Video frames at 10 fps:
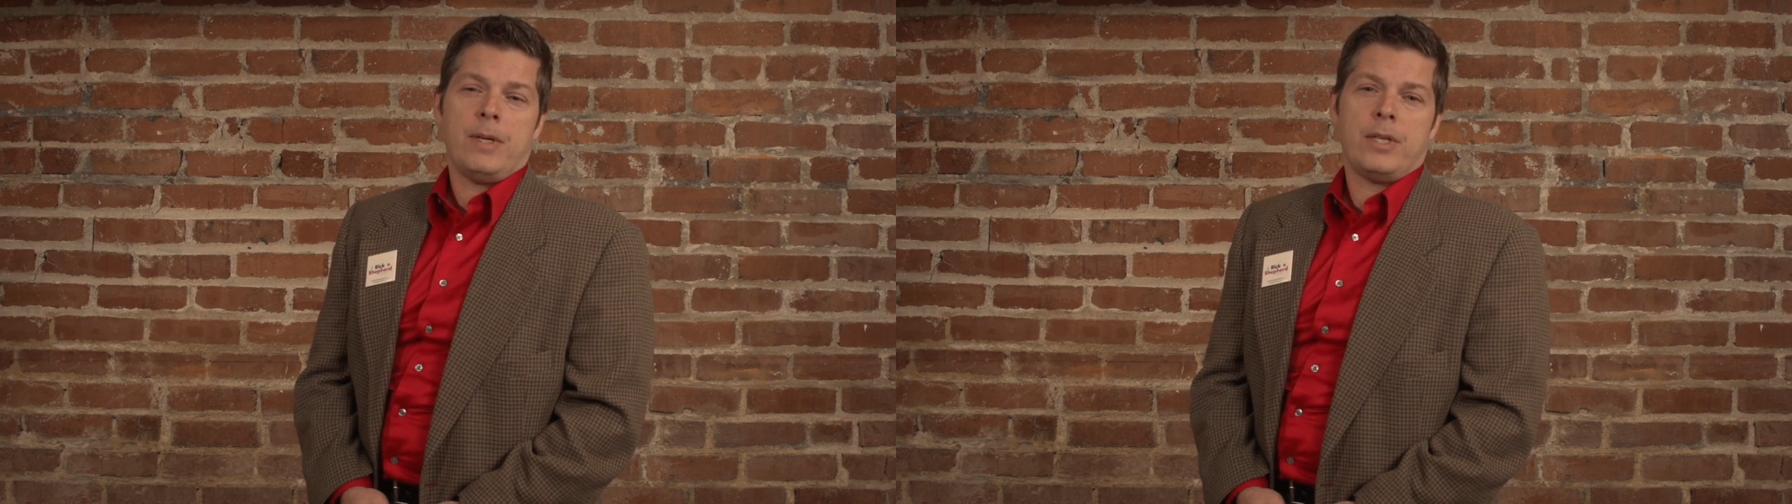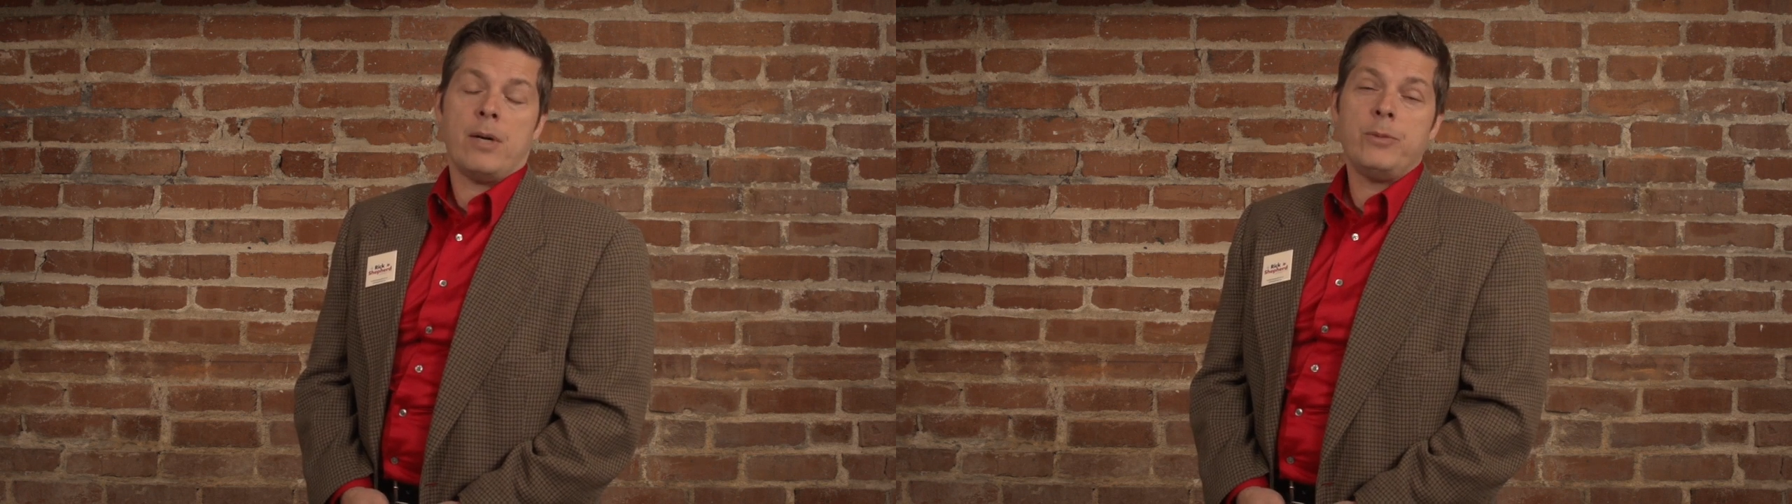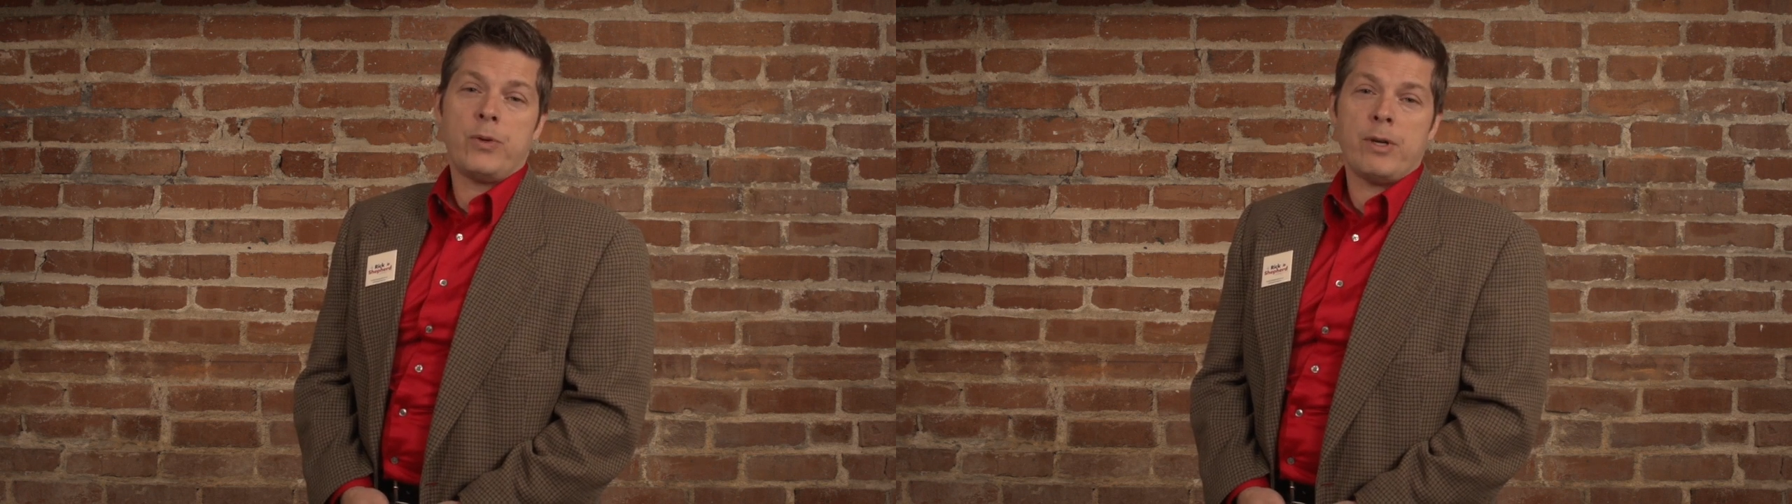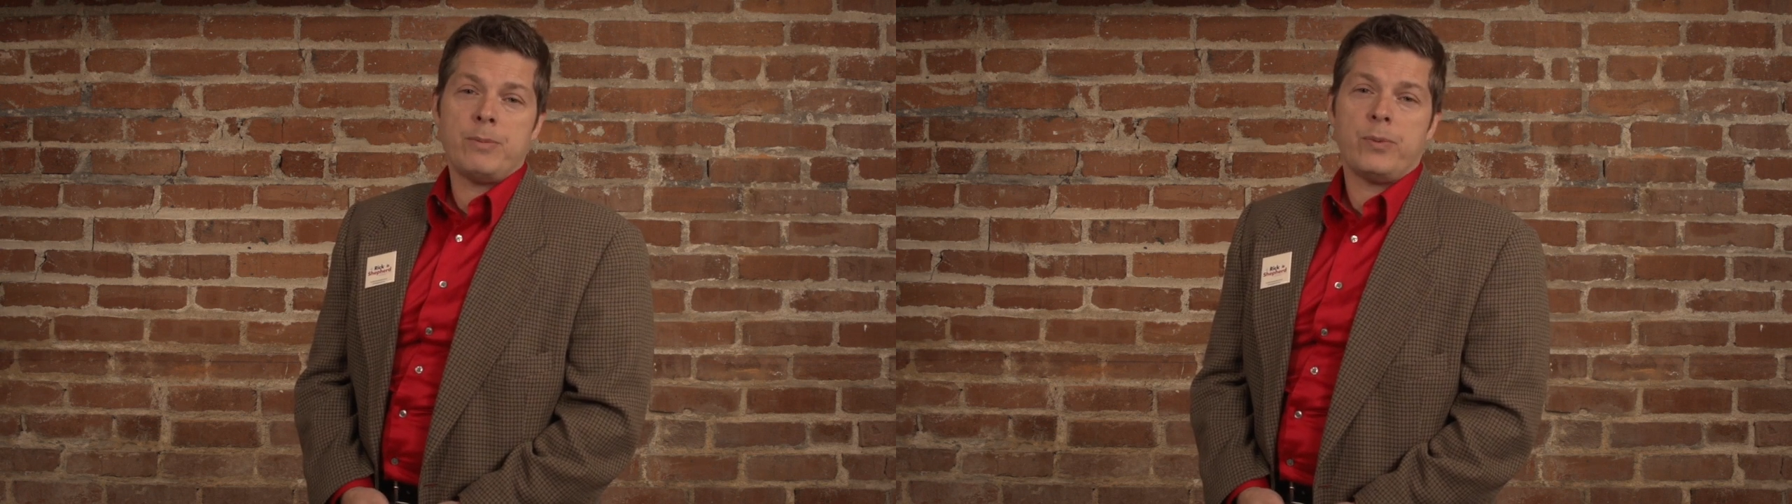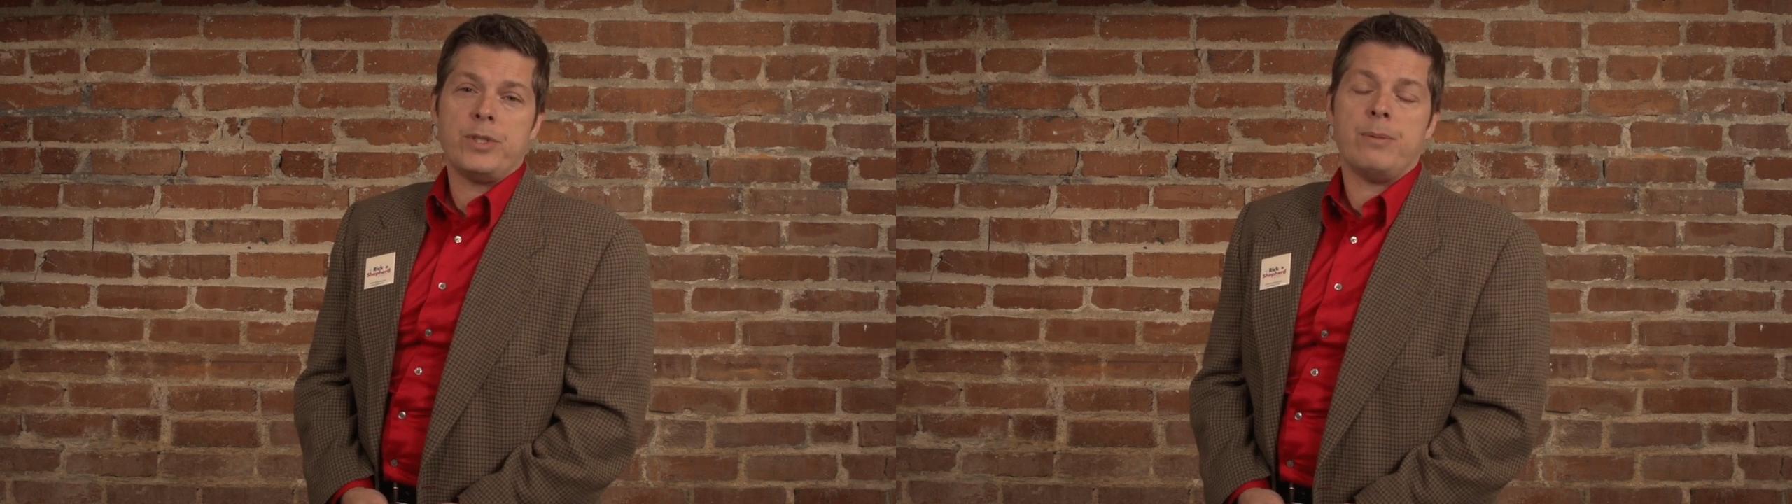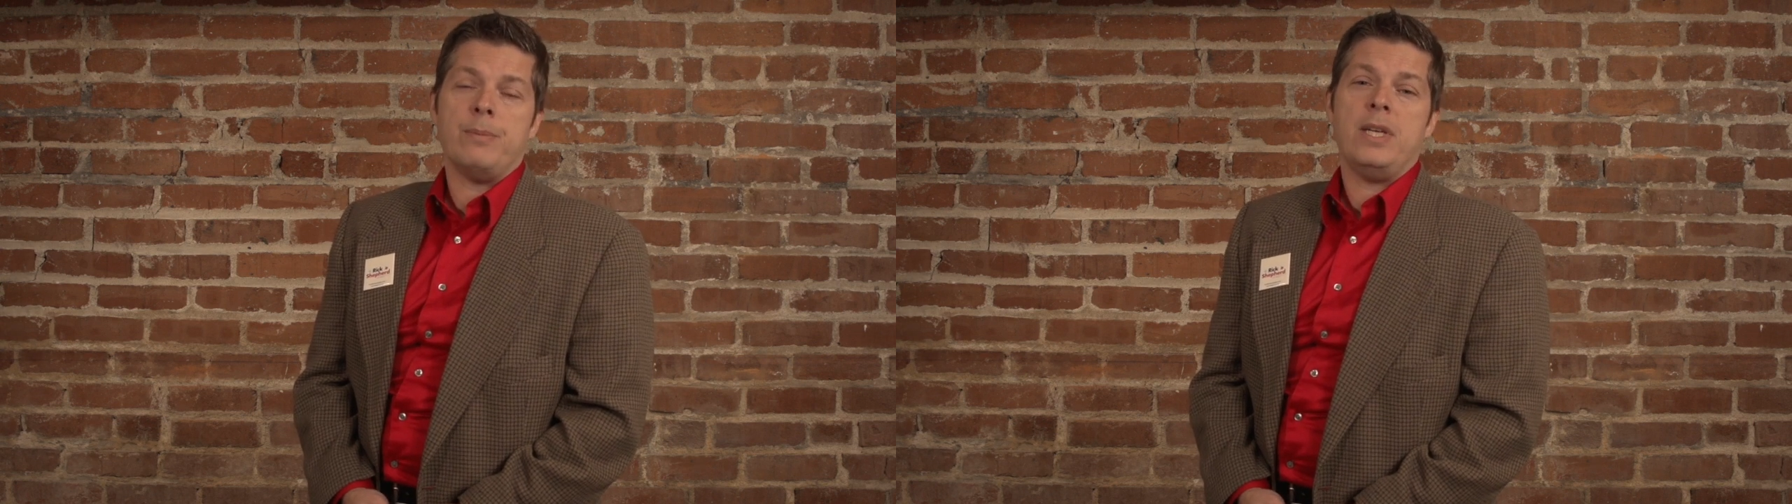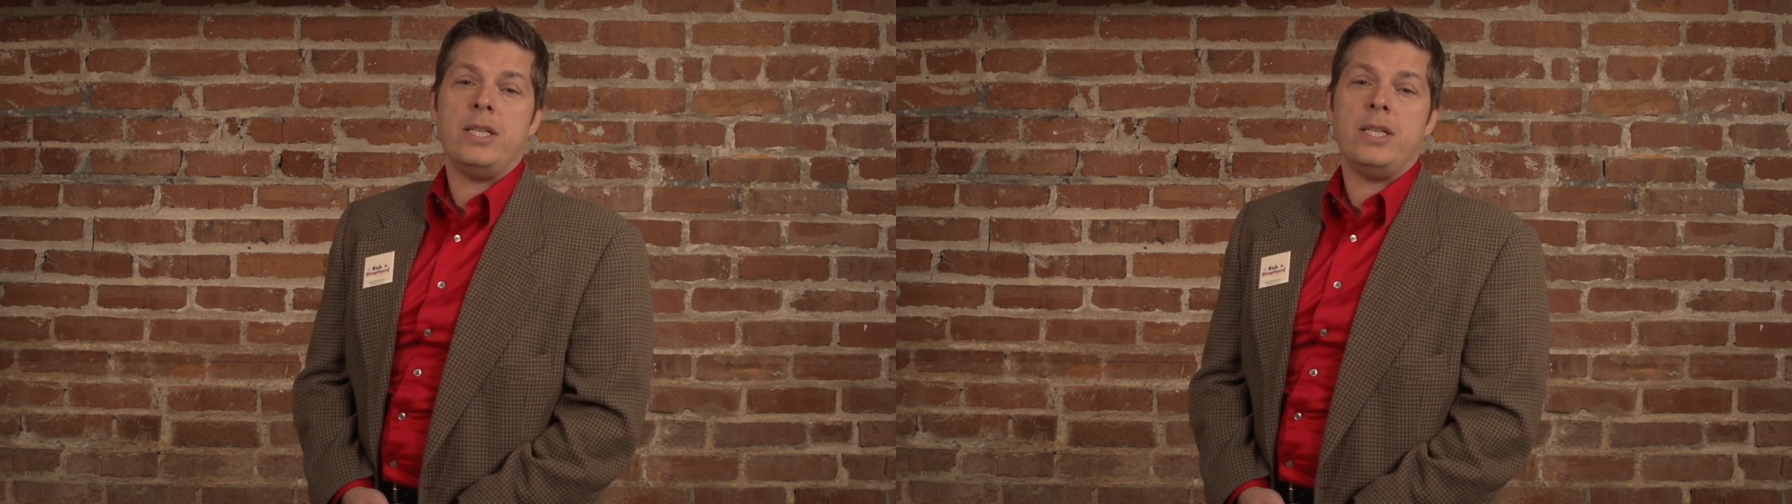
and come to grips with some